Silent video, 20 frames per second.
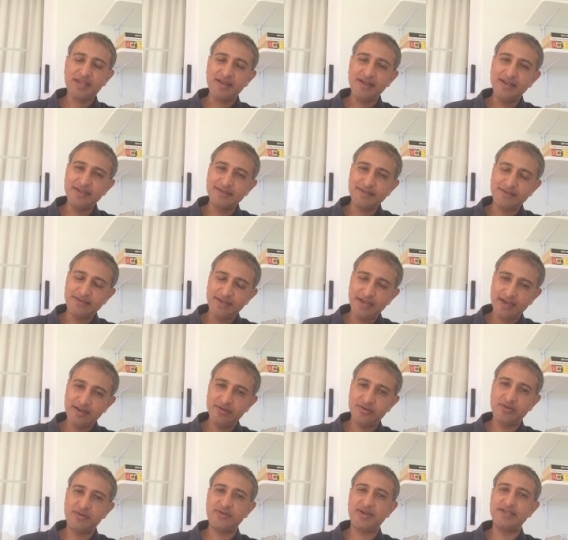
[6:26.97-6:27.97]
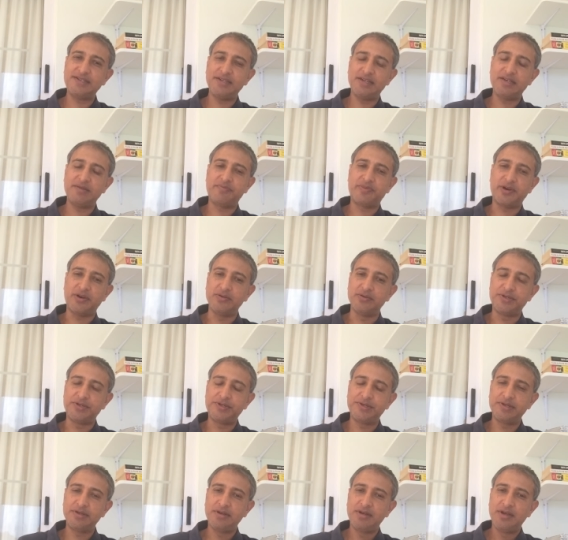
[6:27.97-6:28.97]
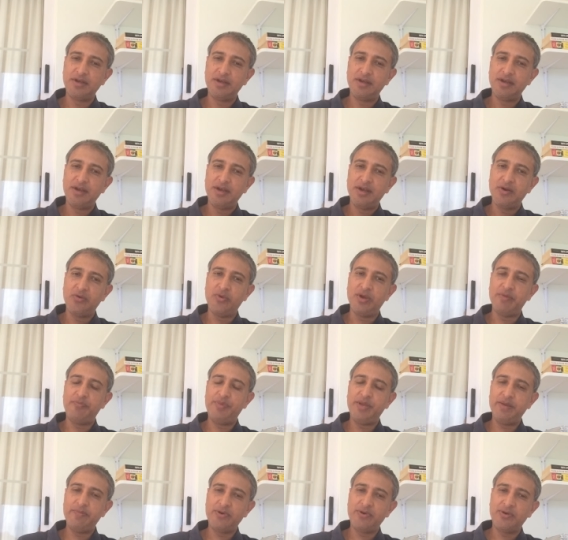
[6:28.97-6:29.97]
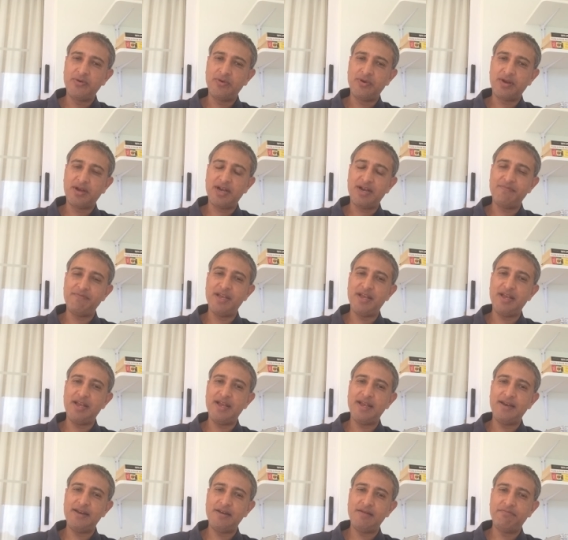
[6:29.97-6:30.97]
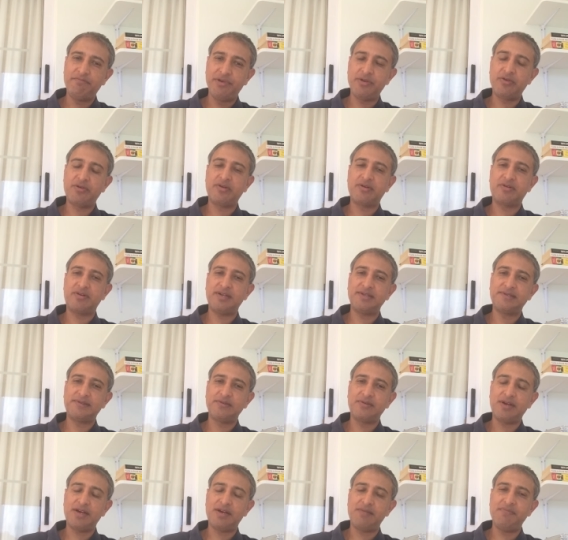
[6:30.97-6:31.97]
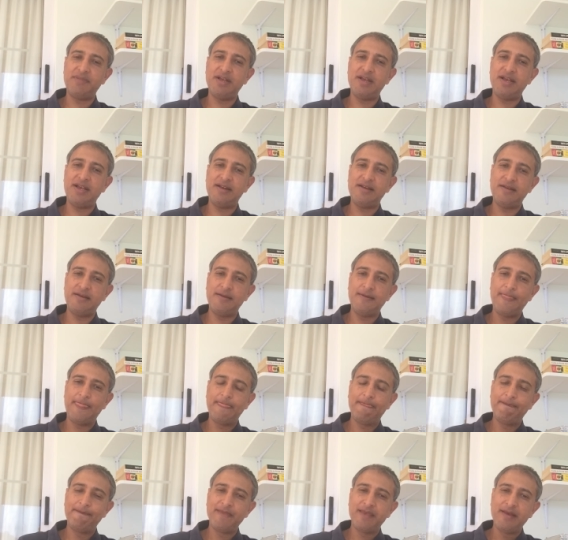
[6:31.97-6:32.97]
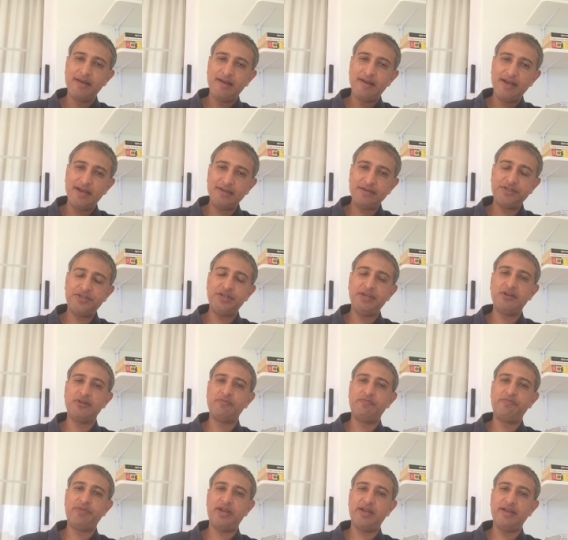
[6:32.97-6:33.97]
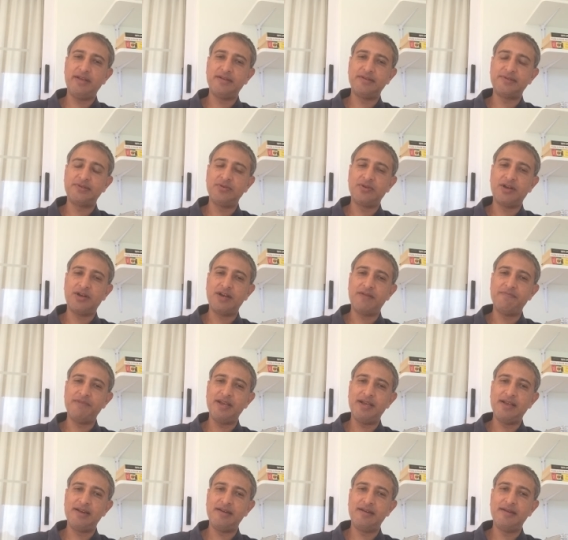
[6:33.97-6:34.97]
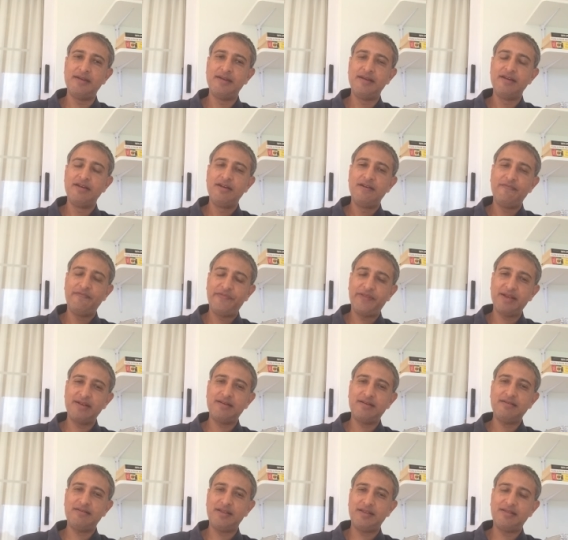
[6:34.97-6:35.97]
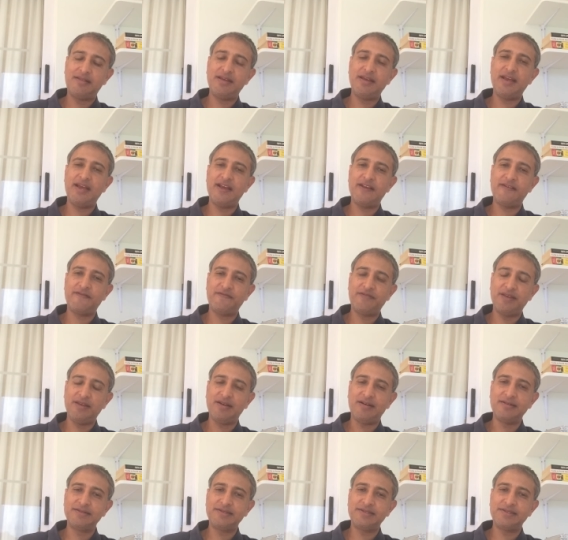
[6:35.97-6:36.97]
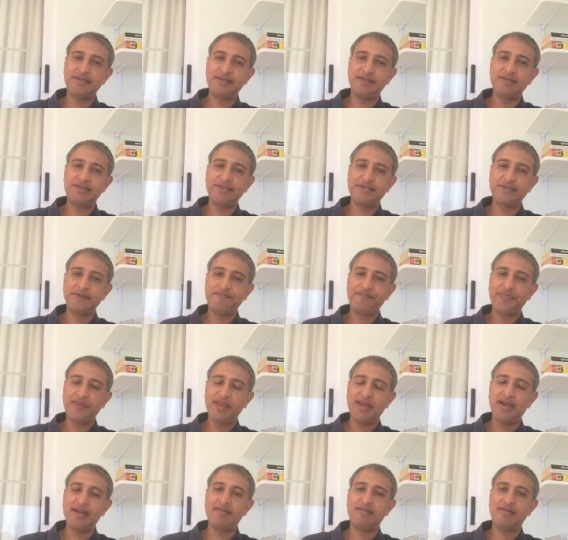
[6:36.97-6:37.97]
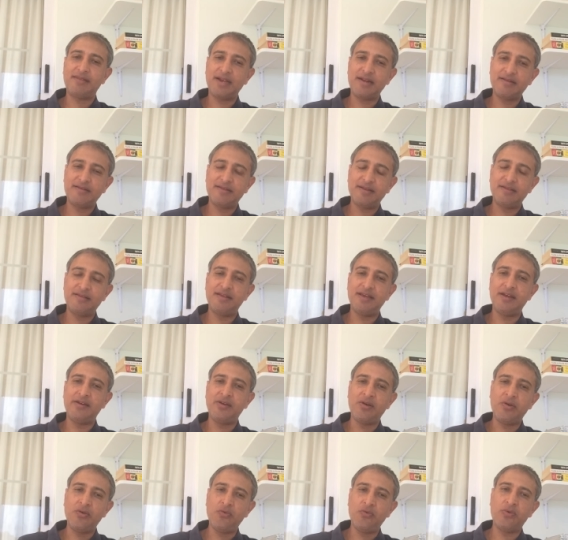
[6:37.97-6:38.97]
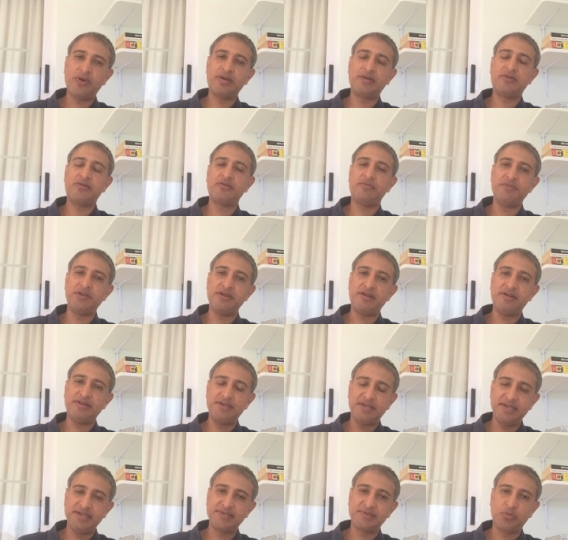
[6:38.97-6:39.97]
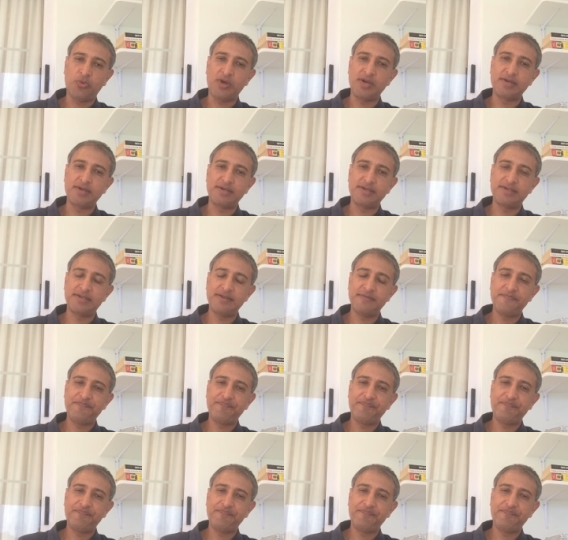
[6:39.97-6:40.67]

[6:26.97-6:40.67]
is a technocratic approach where people who come in, bureaucrats who come in, NGO players who come in, think that they have the answers and think that they know what communities want.